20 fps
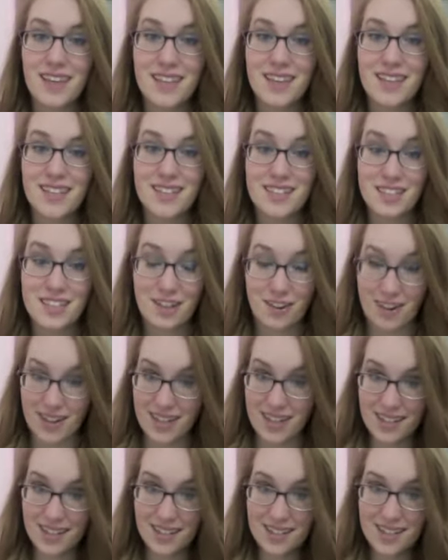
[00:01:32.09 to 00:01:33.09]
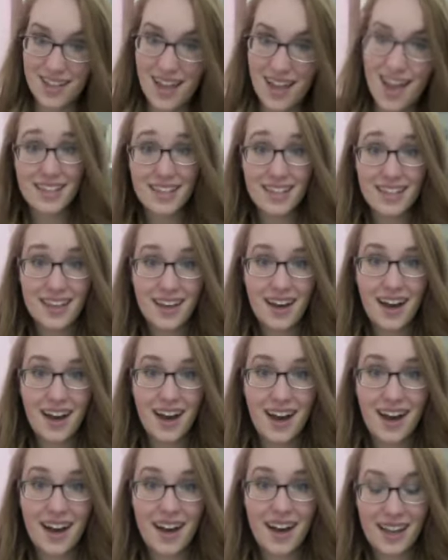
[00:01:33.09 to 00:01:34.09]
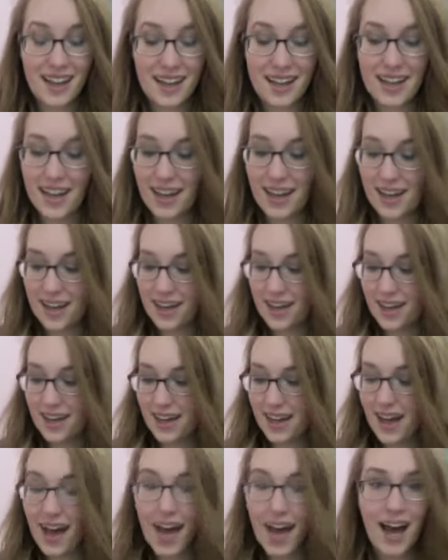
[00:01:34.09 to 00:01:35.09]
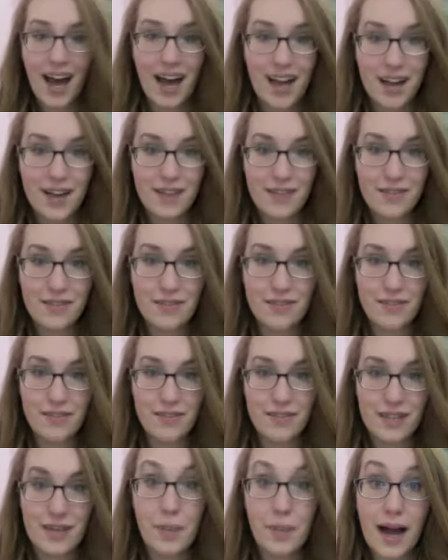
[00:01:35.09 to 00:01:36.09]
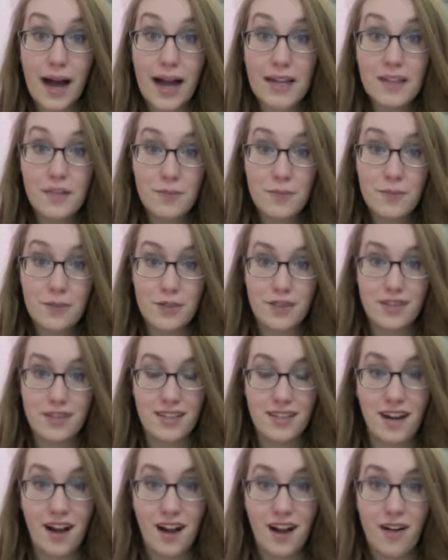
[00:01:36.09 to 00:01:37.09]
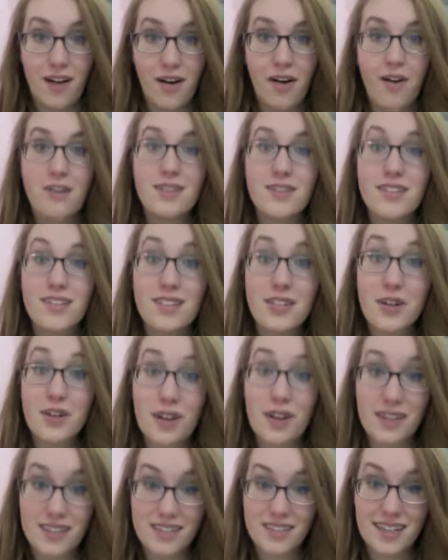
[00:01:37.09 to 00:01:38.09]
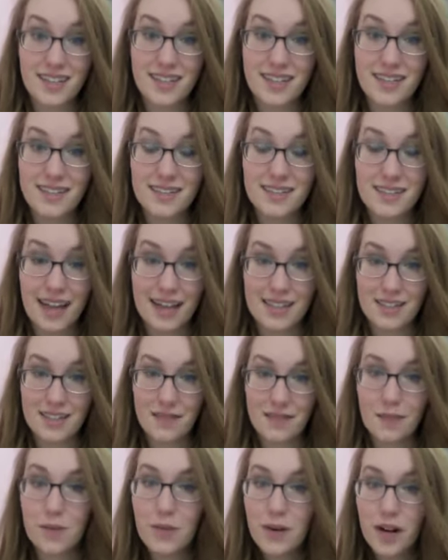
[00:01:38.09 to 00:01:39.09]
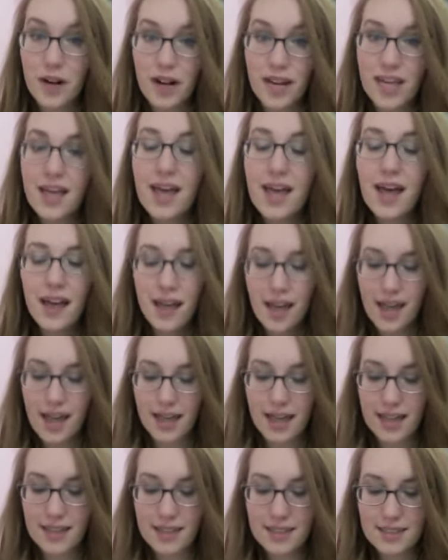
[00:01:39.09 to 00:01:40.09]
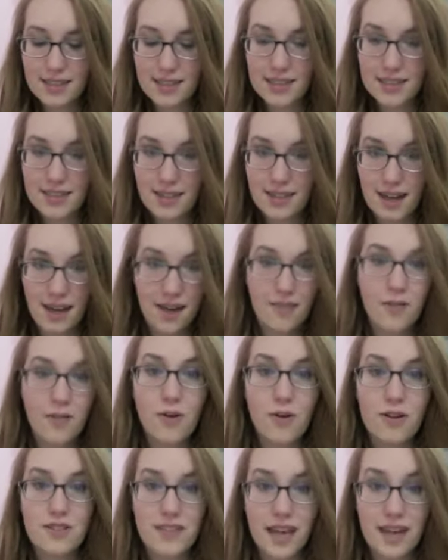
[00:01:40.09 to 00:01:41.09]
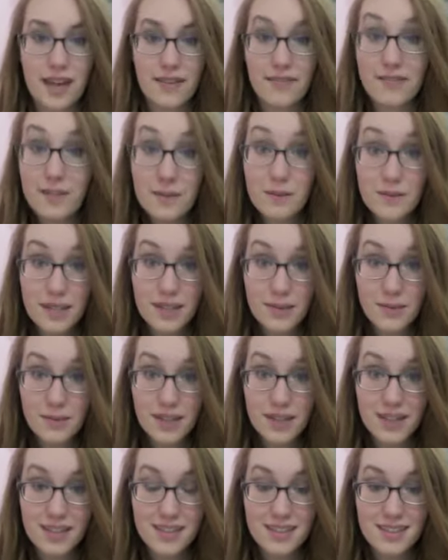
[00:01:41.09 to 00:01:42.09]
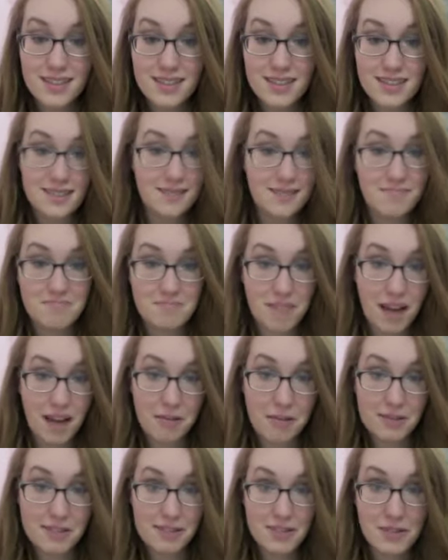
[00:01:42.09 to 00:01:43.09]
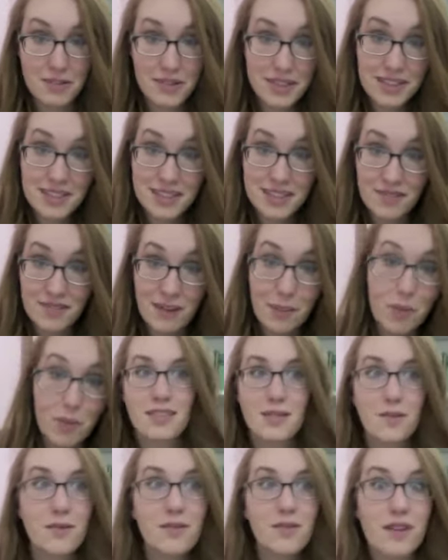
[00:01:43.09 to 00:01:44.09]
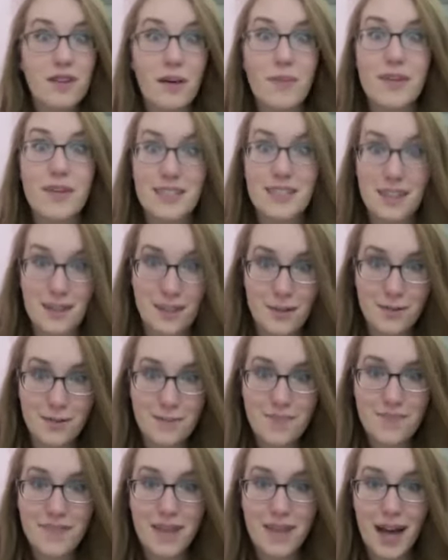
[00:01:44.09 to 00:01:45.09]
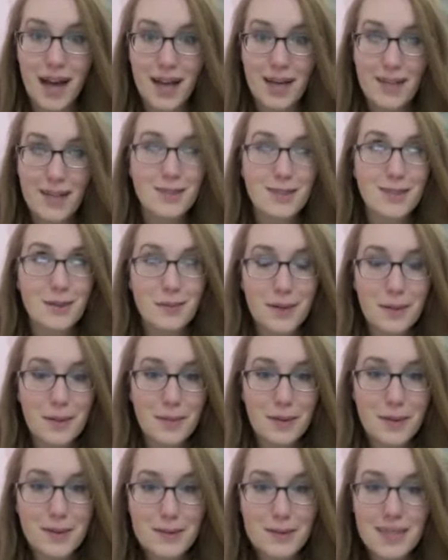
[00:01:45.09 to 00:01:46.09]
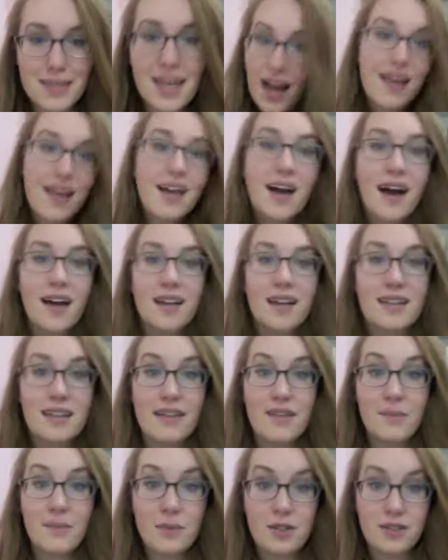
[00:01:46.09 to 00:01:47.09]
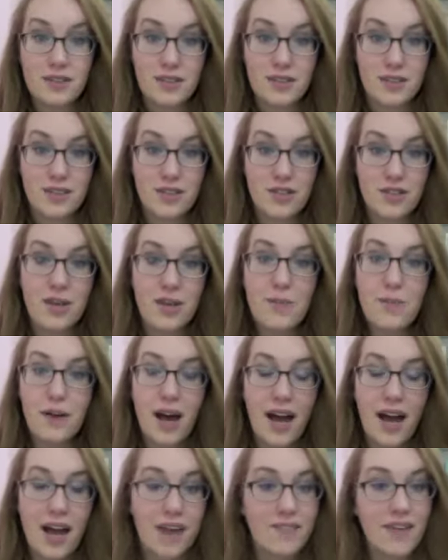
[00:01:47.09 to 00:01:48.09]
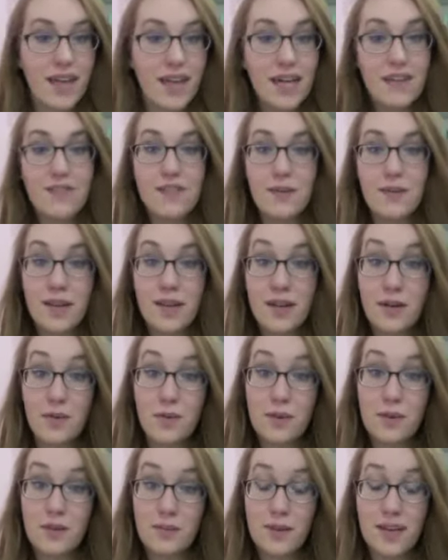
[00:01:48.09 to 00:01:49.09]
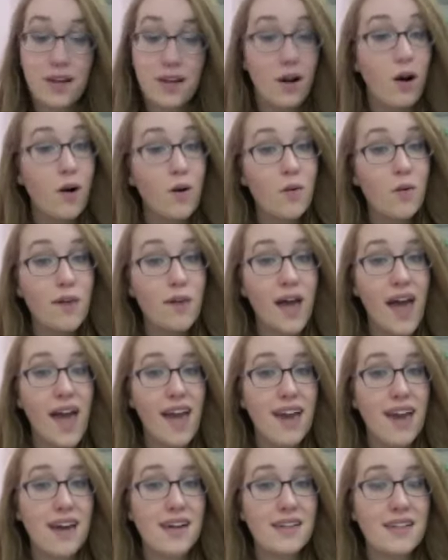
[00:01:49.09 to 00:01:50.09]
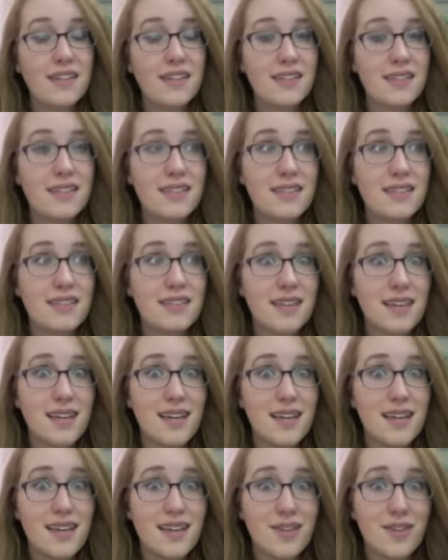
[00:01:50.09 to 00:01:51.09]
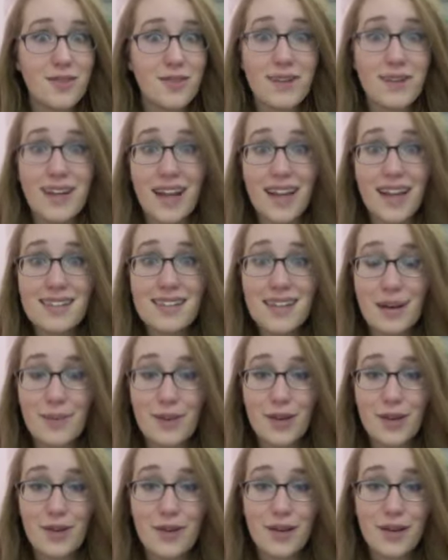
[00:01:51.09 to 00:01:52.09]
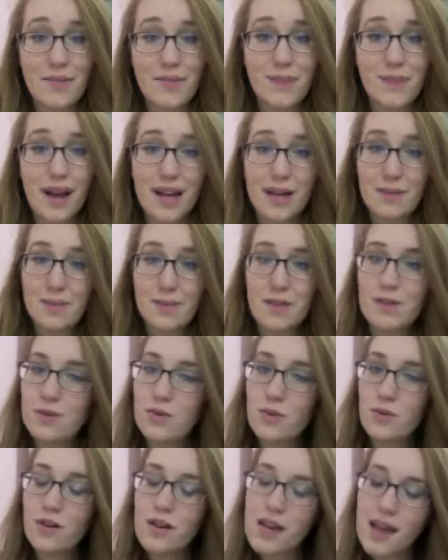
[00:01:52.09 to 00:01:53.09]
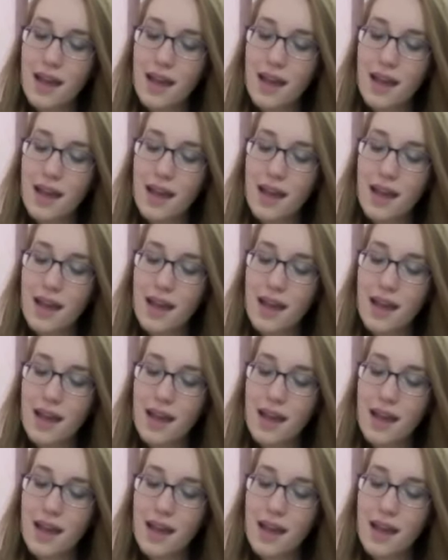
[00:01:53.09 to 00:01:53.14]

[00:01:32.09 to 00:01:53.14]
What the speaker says: series. I have like a pile of books that I hauled in New York City last February, and of course I hadn't filmed it because I wasn't doing this in February. Let me tell you, I got so many books. I got 11 books on this trip. I have 8 of them here with me at home, and in 3 days I'll be going back up to school